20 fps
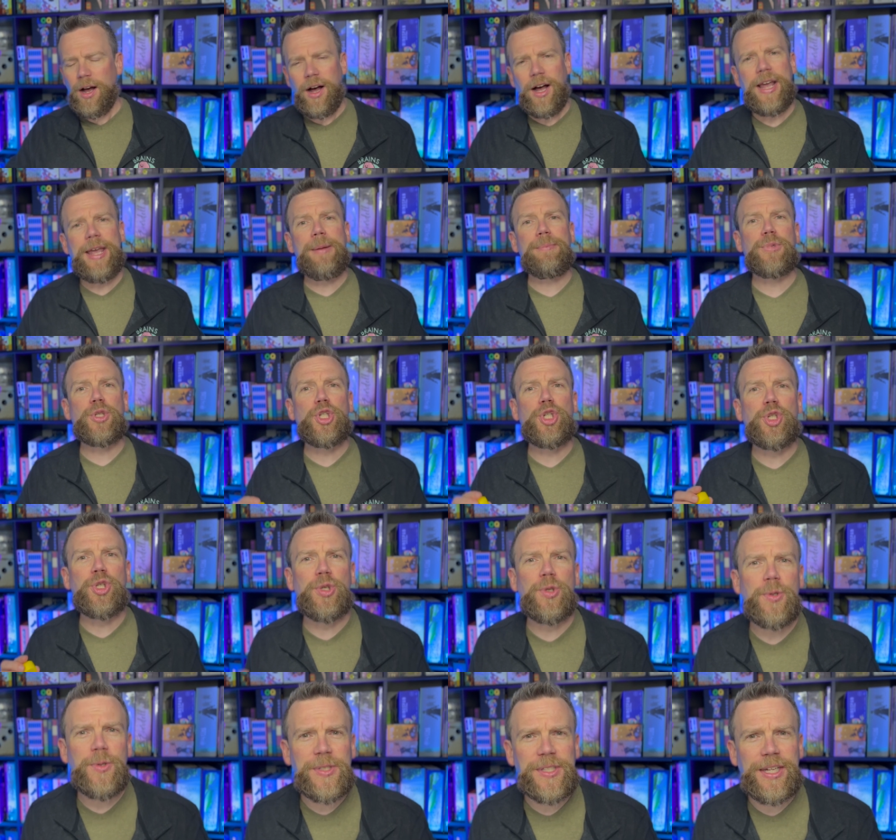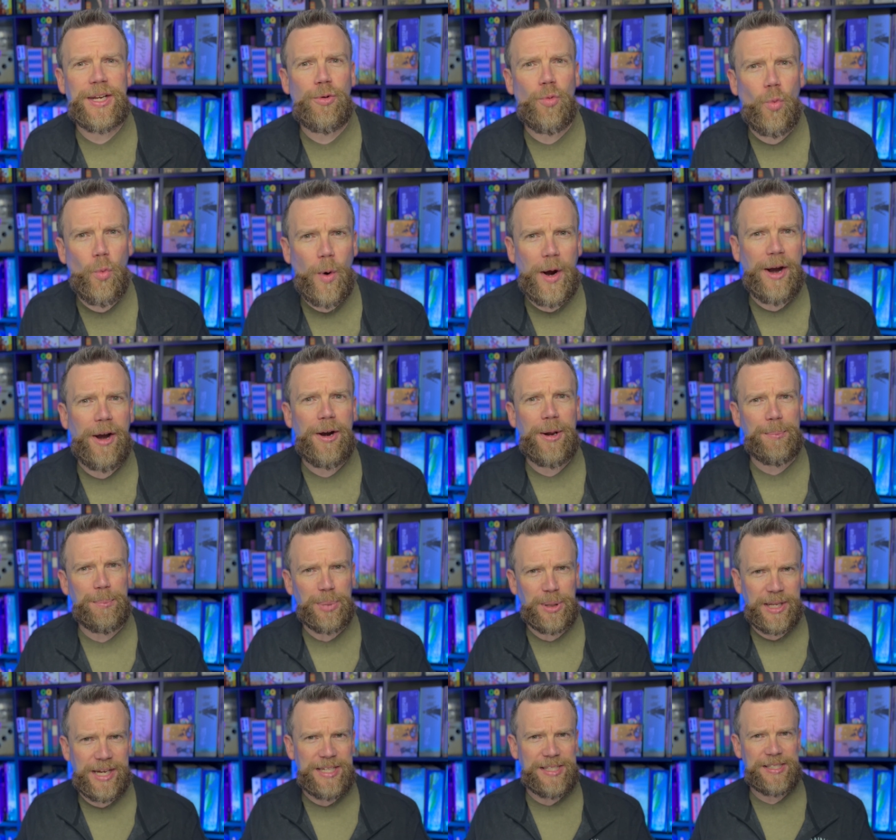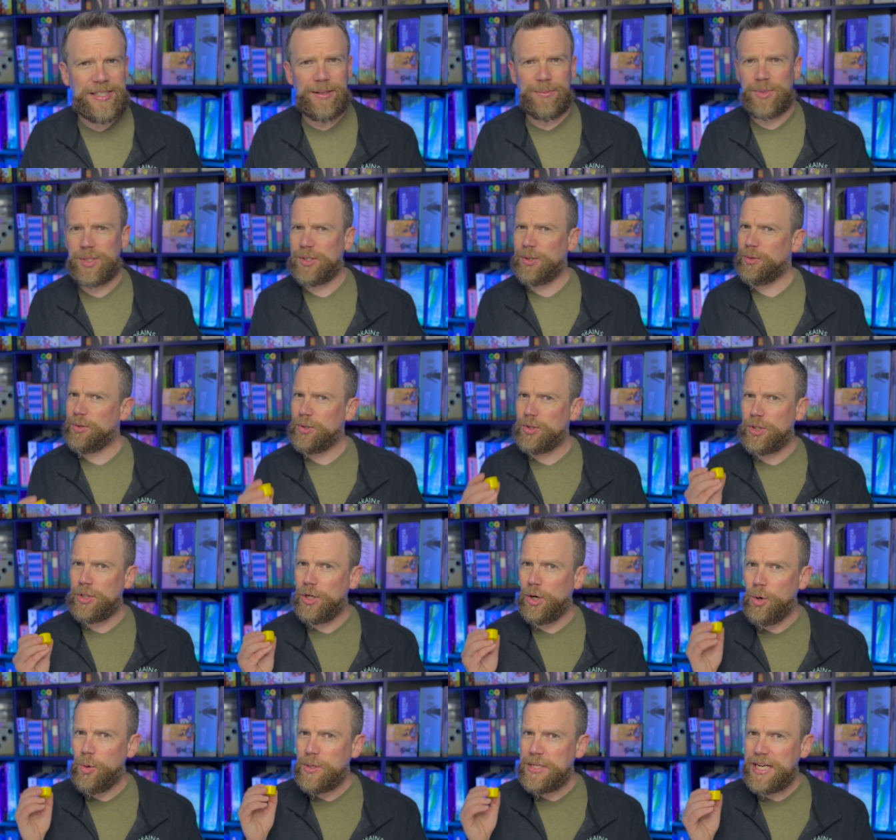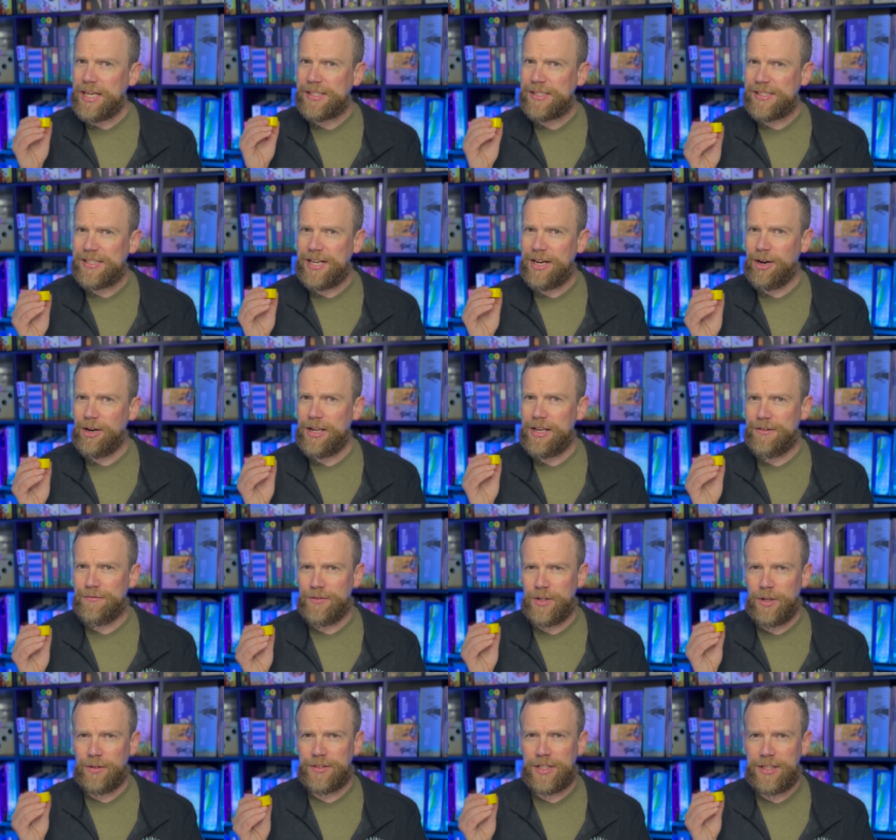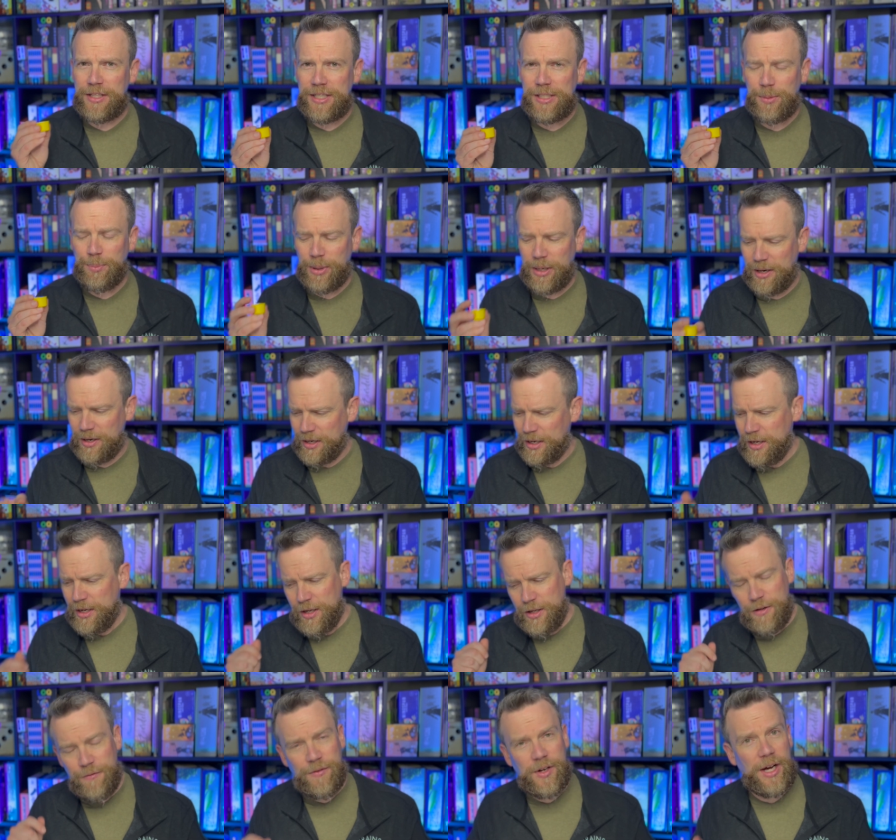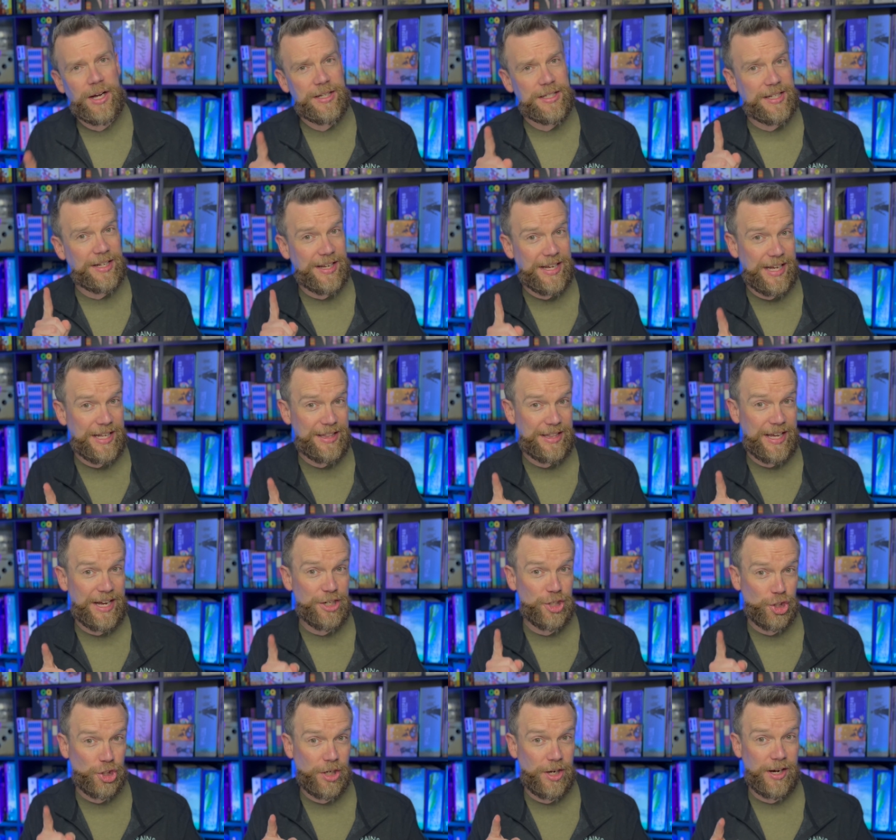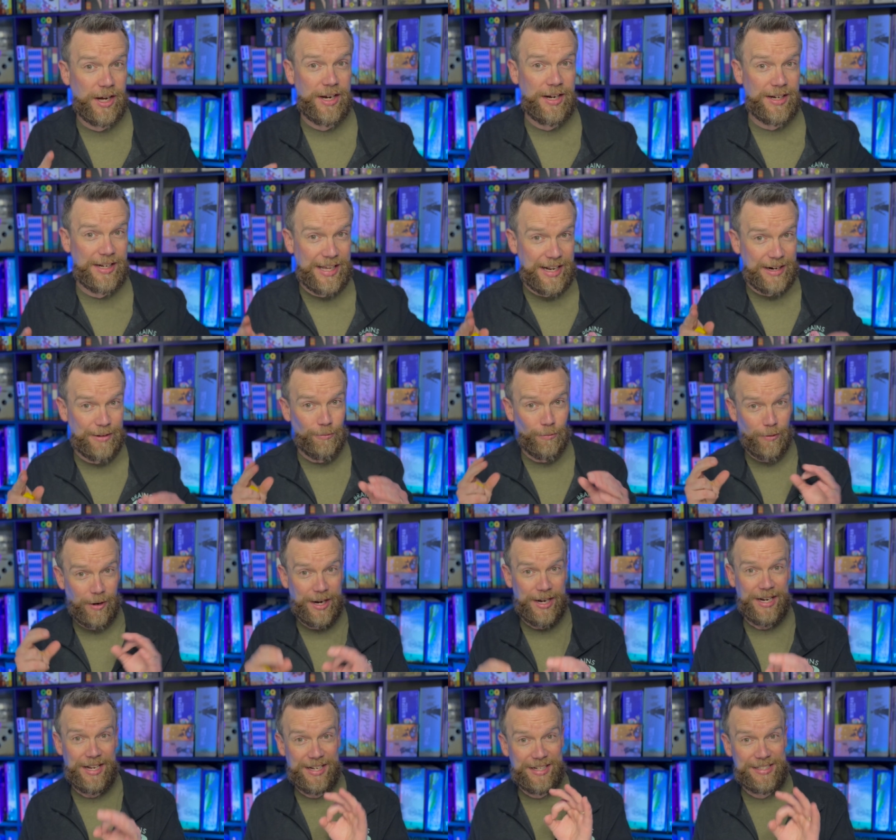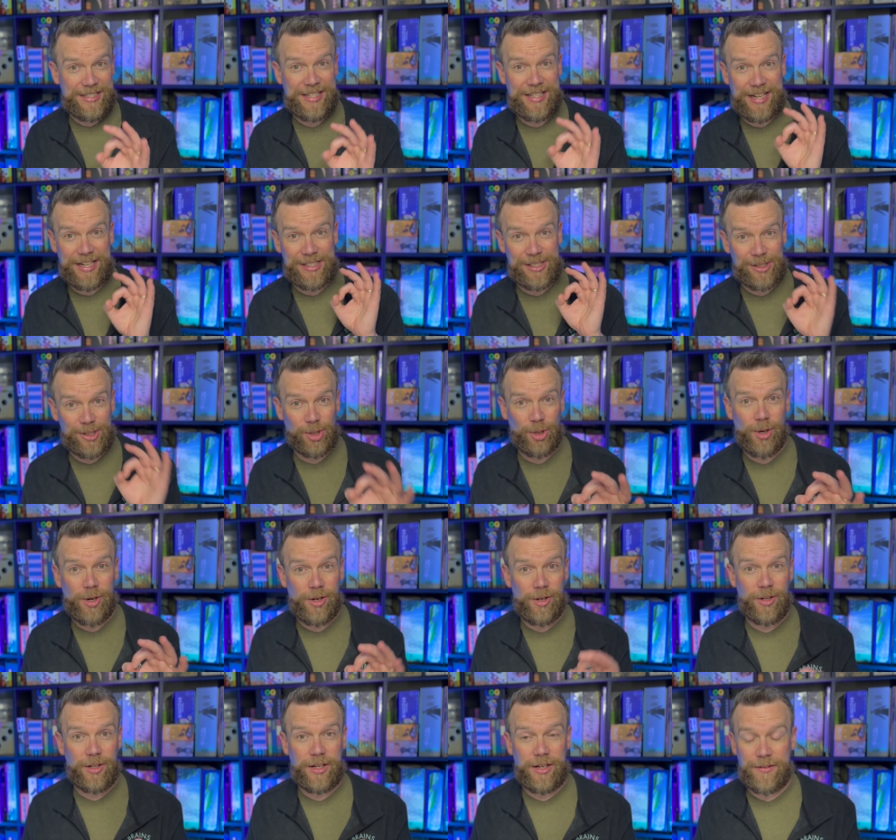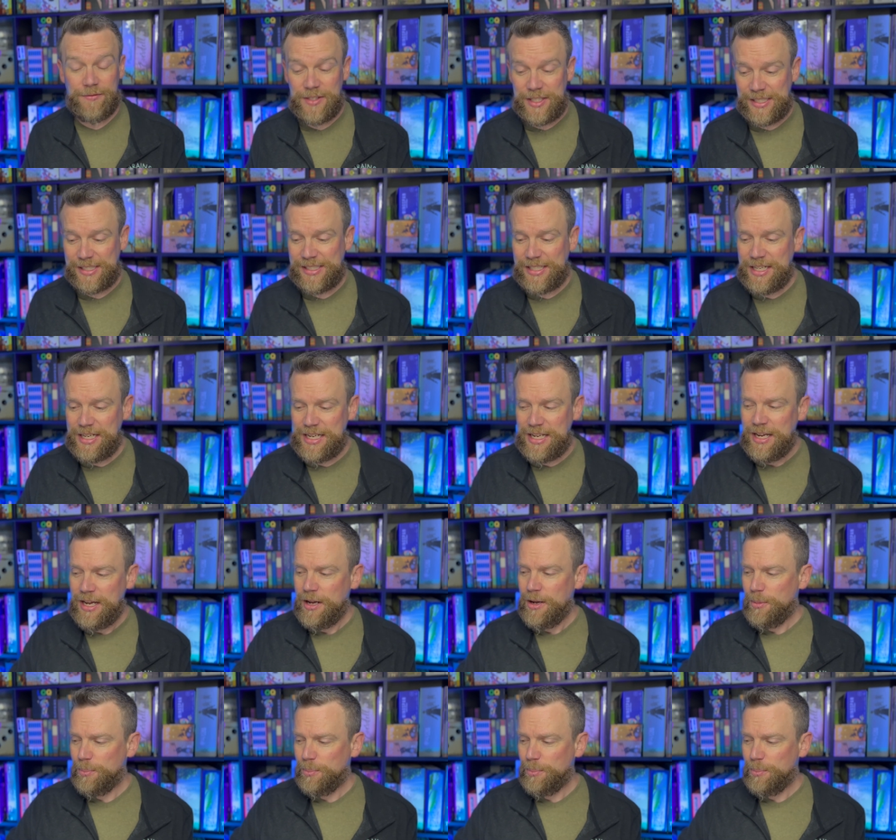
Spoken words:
I am choosing where to place them. So there's no dexterity involved in this part. You've got to hit that shot, get it right into that circle of the city.